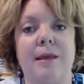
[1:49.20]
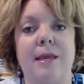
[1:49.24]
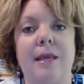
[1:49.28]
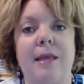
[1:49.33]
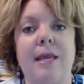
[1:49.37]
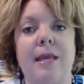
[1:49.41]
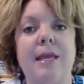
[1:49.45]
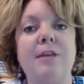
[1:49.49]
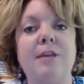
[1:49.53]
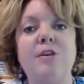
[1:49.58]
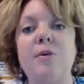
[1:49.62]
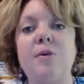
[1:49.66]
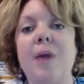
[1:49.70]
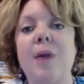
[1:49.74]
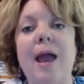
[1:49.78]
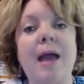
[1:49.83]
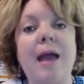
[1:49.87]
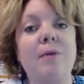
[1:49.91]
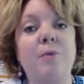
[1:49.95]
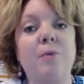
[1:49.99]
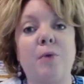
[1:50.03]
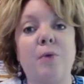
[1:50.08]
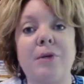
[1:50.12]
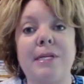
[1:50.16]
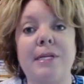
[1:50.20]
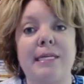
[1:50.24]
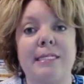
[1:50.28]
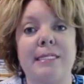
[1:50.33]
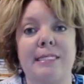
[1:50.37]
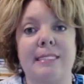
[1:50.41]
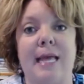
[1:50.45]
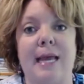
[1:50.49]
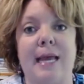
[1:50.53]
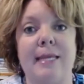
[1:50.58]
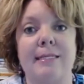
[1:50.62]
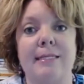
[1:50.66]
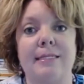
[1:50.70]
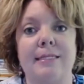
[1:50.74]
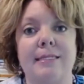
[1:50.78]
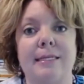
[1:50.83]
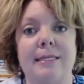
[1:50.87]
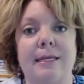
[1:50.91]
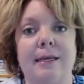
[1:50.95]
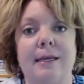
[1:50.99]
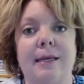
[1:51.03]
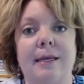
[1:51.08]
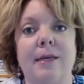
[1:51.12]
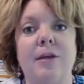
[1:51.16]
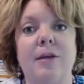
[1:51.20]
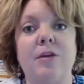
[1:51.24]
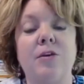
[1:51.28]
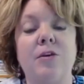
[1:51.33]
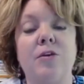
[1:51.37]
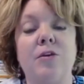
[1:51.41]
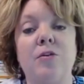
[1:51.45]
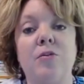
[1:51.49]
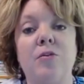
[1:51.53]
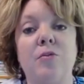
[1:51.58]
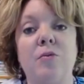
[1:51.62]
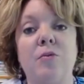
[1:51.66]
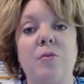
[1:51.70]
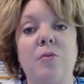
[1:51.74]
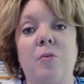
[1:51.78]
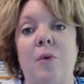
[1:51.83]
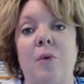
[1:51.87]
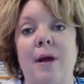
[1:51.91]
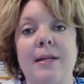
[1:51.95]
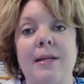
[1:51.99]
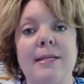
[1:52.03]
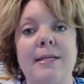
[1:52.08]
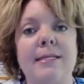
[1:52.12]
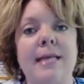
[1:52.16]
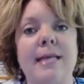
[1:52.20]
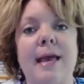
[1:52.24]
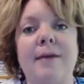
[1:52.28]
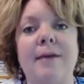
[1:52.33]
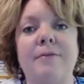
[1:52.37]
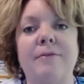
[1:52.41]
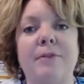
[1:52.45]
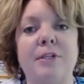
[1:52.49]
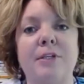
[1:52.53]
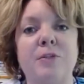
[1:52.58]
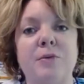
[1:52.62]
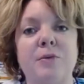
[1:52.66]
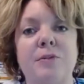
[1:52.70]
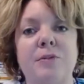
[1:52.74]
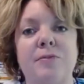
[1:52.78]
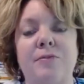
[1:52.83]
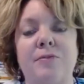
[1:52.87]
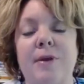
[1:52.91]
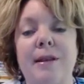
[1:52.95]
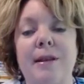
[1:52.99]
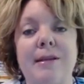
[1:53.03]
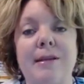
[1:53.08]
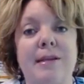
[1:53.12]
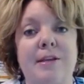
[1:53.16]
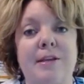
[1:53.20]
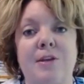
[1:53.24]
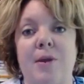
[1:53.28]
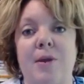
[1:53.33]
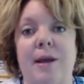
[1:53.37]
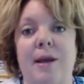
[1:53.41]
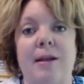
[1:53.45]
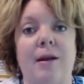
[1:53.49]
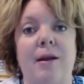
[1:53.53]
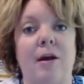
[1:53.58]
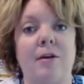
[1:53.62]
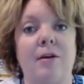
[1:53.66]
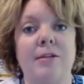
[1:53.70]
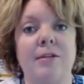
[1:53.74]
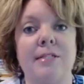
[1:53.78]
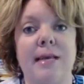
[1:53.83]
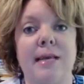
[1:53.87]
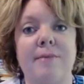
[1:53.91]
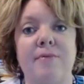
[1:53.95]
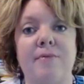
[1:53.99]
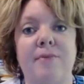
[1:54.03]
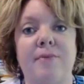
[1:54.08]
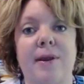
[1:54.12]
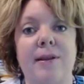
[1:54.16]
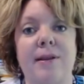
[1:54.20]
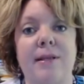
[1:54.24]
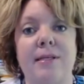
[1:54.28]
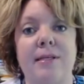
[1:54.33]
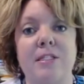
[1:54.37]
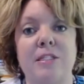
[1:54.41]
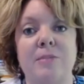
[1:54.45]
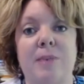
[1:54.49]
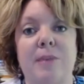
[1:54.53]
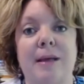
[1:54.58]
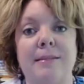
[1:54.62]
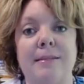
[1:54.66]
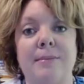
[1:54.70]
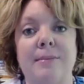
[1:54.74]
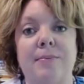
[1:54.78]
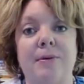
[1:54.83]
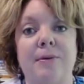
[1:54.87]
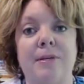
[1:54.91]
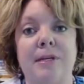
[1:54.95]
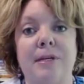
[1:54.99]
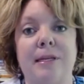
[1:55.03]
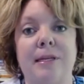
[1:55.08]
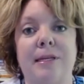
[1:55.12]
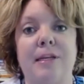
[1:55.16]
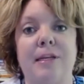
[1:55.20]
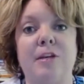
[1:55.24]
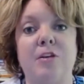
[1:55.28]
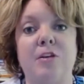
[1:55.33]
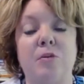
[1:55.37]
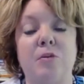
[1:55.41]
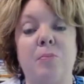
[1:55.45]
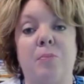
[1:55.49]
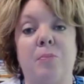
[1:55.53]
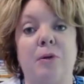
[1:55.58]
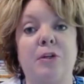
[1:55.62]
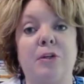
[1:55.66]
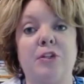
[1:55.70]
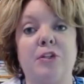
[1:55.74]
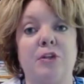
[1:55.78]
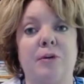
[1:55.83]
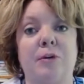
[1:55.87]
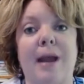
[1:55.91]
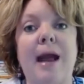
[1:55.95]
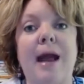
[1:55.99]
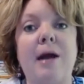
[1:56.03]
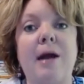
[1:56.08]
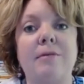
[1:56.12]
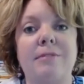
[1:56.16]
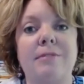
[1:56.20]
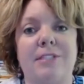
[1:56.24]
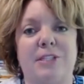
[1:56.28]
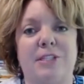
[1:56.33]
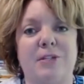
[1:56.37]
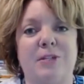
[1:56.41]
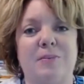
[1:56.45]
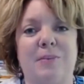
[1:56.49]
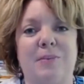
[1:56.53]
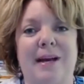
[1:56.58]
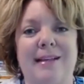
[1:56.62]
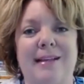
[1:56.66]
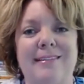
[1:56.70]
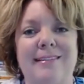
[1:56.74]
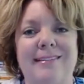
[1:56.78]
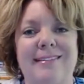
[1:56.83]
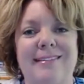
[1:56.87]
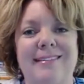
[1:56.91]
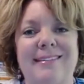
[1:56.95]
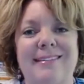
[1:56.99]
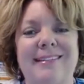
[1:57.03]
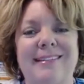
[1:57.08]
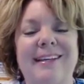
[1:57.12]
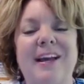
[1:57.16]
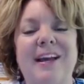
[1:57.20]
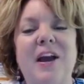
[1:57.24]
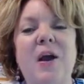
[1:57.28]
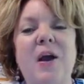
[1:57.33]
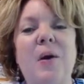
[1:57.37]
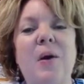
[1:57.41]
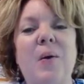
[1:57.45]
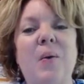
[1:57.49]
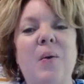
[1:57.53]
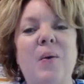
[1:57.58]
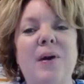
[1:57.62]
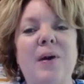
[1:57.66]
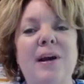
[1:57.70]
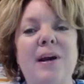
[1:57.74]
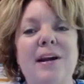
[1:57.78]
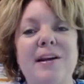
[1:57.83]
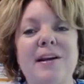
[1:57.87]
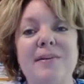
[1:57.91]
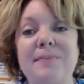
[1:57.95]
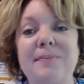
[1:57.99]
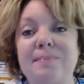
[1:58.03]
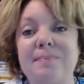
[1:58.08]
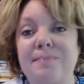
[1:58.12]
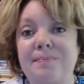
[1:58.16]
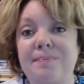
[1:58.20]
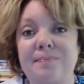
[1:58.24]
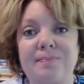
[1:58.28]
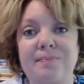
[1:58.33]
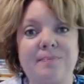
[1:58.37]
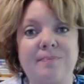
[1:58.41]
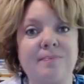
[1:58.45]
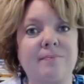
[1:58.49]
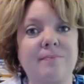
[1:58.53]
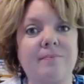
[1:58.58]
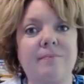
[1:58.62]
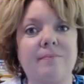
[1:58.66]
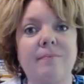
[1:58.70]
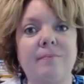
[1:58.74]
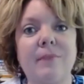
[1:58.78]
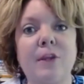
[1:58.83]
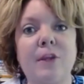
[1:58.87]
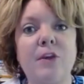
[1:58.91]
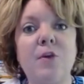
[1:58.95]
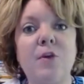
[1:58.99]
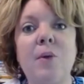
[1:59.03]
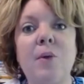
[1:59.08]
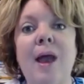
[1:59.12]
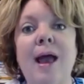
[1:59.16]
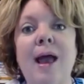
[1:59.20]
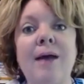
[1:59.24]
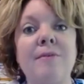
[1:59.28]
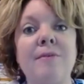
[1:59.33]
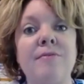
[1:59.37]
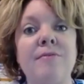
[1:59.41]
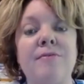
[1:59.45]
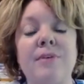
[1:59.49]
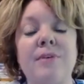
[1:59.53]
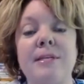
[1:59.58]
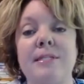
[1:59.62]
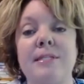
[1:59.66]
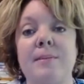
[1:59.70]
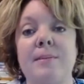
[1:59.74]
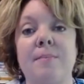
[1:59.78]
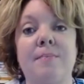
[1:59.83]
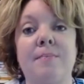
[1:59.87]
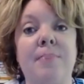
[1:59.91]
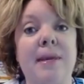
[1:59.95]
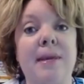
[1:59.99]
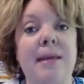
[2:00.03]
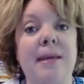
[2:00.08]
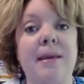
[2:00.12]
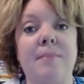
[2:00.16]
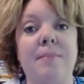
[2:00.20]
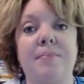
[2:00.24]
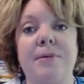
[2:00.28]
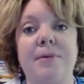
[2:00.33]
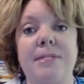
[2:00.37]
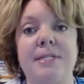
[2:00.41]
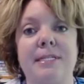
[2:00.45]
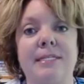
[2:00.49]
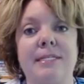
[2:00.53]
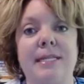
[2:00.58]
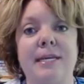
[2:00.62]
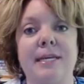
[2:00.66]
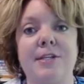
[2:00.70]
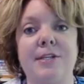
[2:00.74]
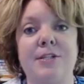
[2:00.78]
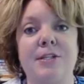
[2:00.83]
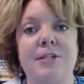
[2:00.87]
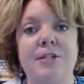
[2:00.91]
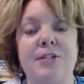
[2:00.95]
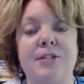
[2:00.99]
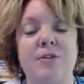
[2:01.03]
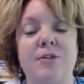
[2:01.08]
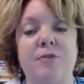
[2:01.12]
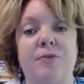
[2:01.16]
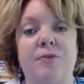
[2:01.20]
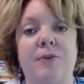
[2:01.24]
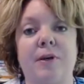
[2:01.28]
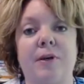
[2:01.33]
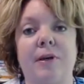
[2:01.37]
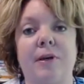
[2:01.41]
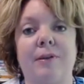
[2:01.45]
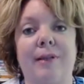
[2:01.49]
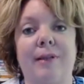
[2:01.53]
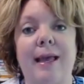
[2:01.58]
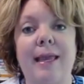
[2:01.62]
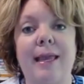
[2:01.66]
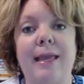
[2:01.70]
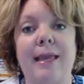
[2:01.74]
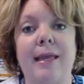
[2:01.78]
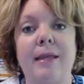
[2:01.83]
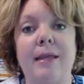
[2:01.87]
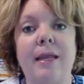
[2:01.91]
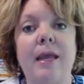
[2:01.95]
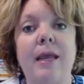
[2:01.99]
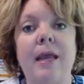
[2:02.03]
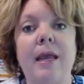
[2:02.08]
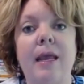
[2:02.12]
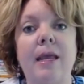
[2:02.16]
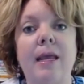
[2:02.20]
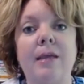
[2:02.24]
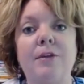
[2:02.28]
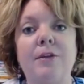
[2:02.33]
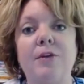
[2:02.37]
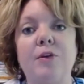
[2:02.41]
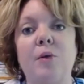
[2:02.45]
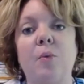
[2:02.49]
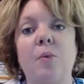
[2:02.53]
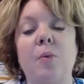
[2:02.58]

And you had warning signs. You wanted to have lunch with a friend and you had a hard time finding a spot to put it in and you booked her out 2 months. Or you have this big presentation due for a client and you're